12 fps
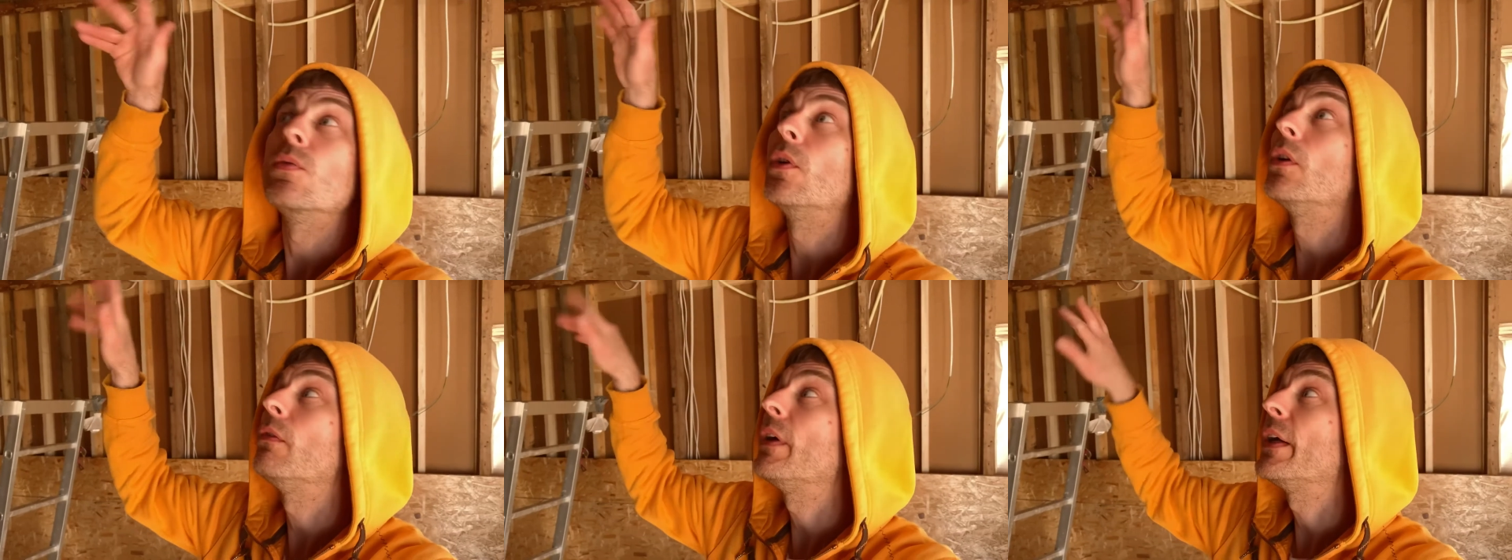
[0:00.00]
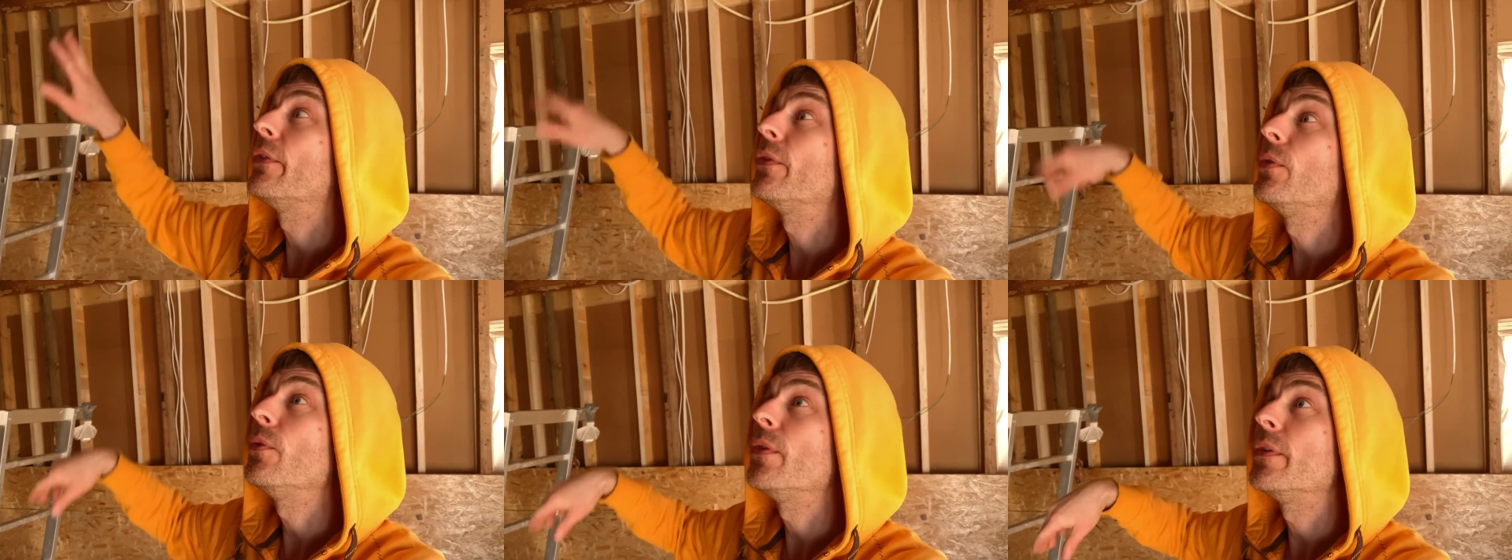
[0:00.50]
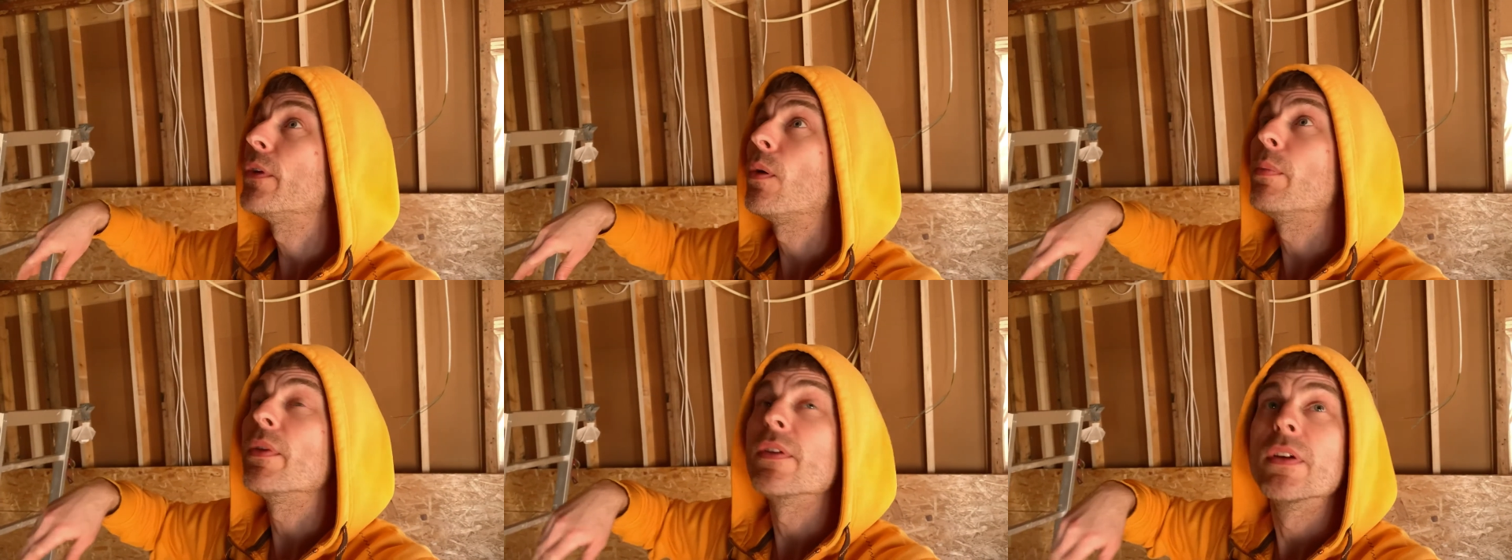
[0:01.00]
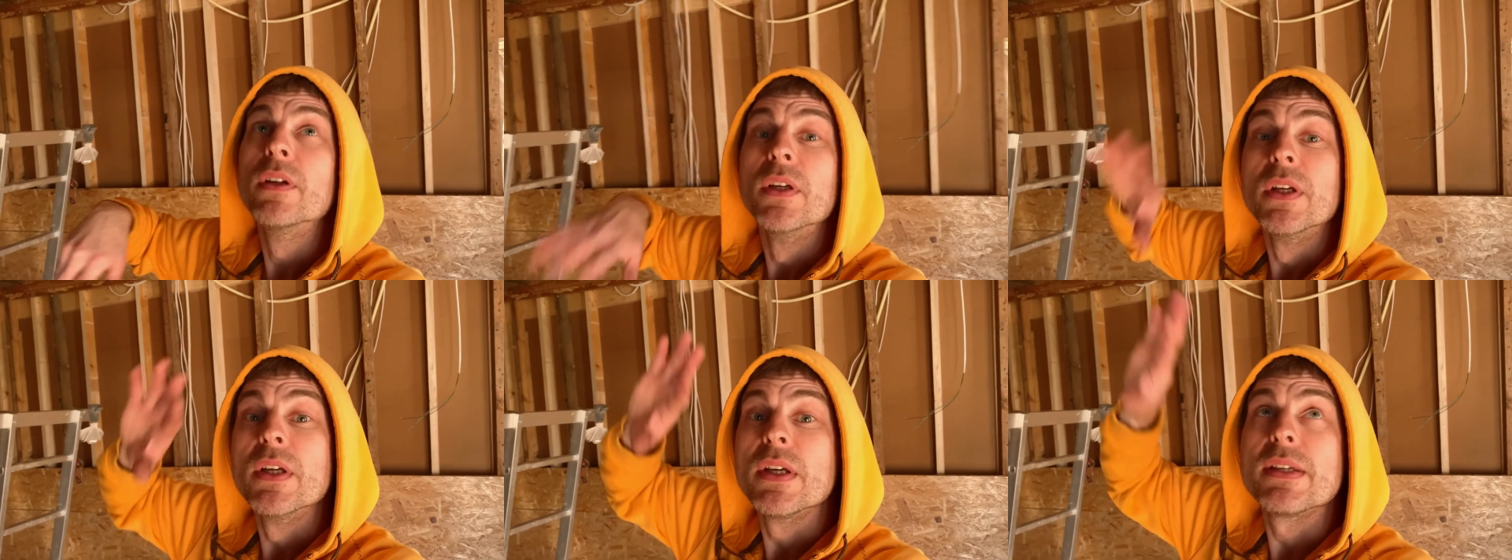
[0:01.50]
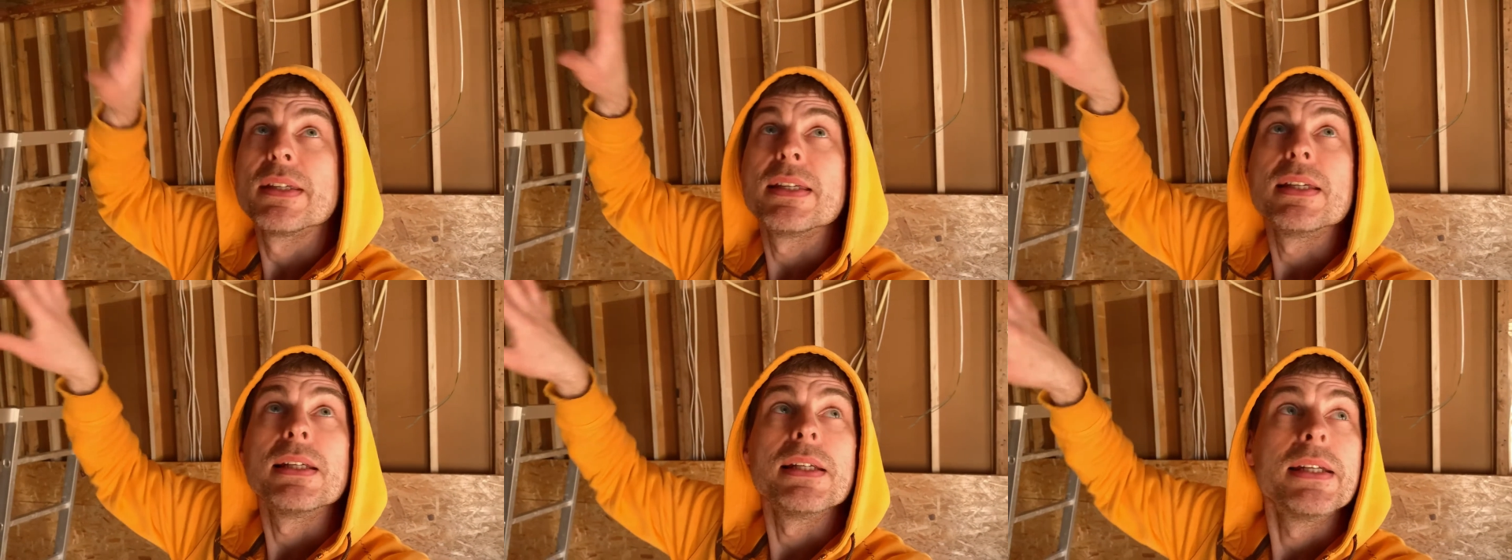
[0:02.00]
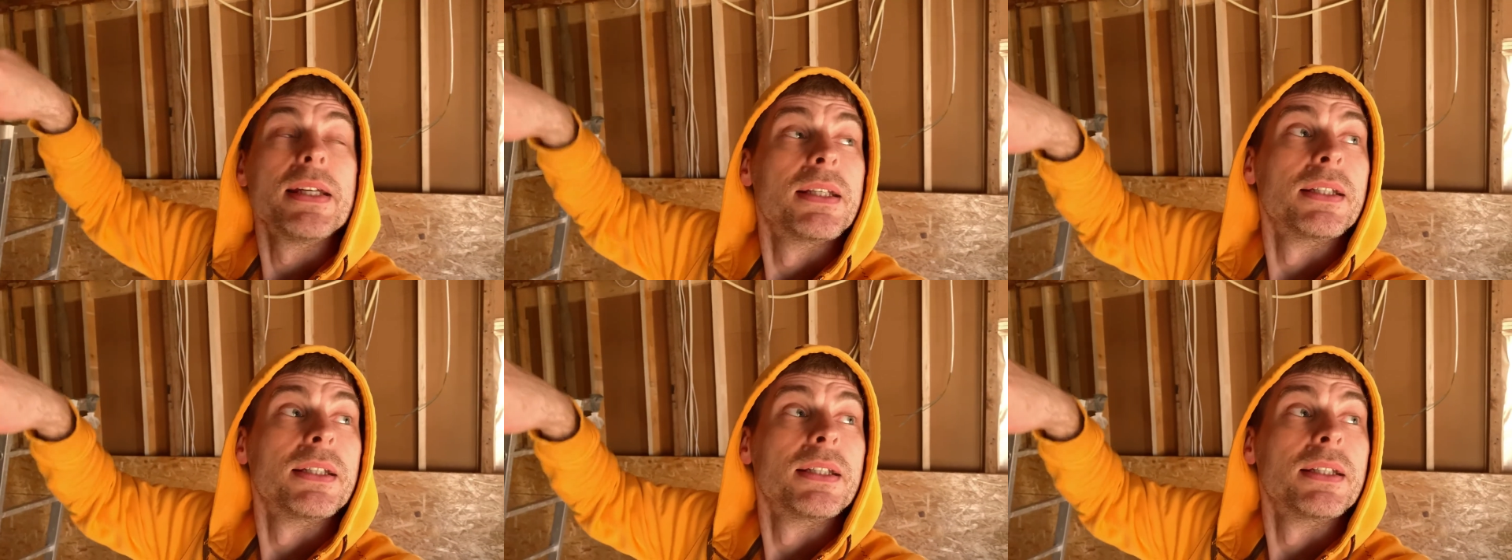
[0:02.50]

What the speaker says: all around through the top of the ceiling.